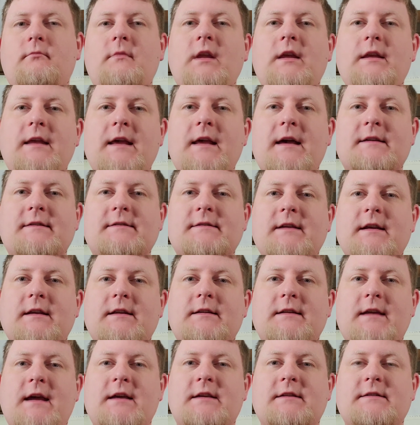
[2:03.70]
Yes,
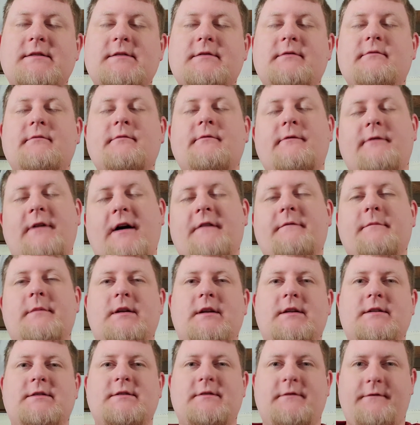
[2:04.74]
it takes 5
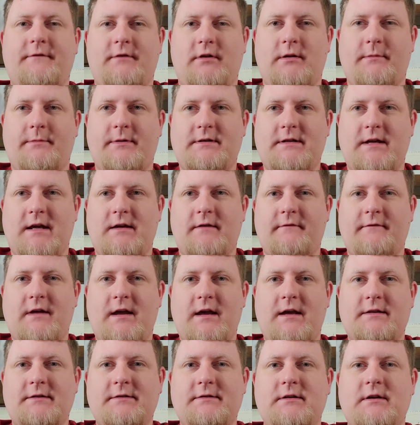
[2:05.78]
minutes to fill up a tank of
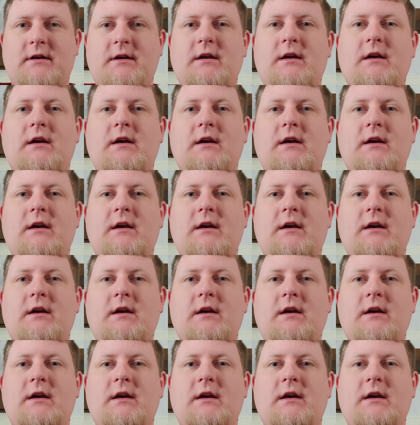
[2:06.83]
gas,